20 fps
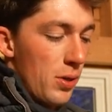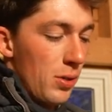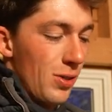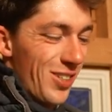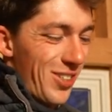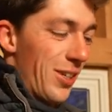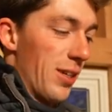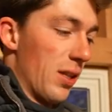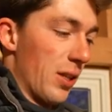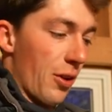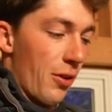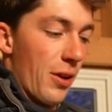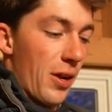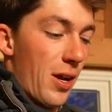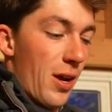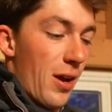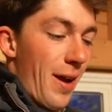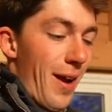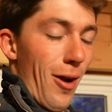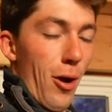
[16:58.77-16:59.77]
You could literally
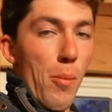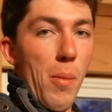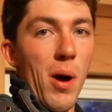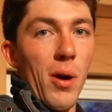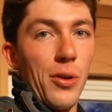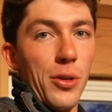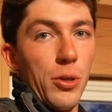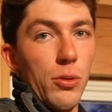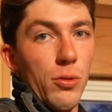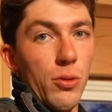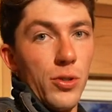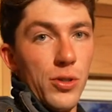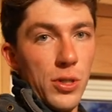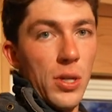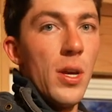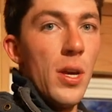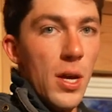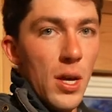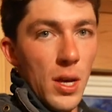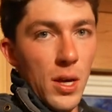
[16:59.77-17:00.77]
cut air molecules
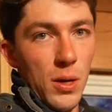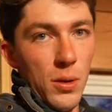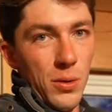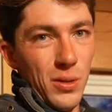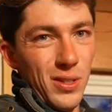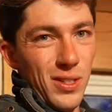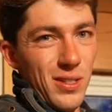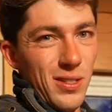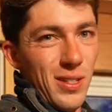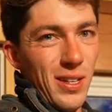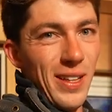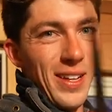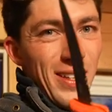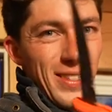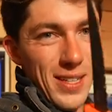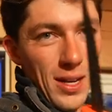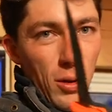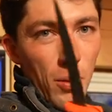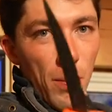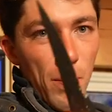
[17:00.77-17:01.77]
with this thing.
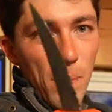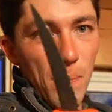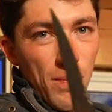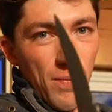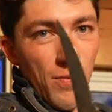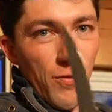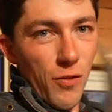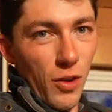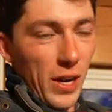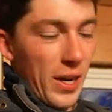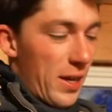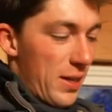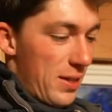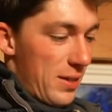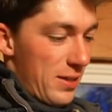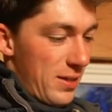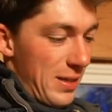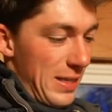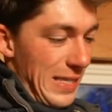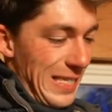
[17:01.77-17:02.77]
That's how
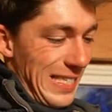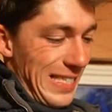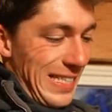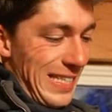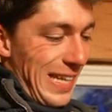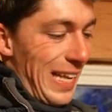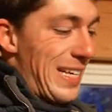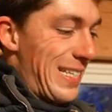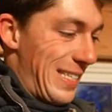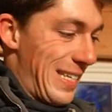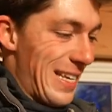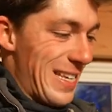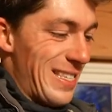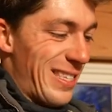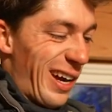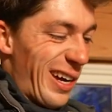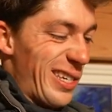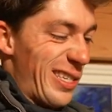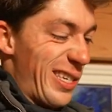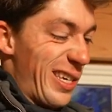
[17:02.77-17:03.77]
freaking slicey and
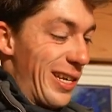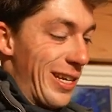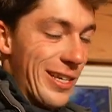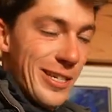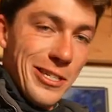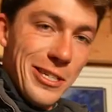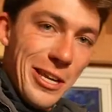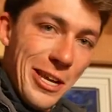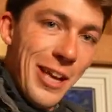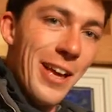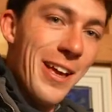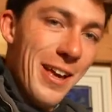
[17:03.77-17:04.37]
dicey it is.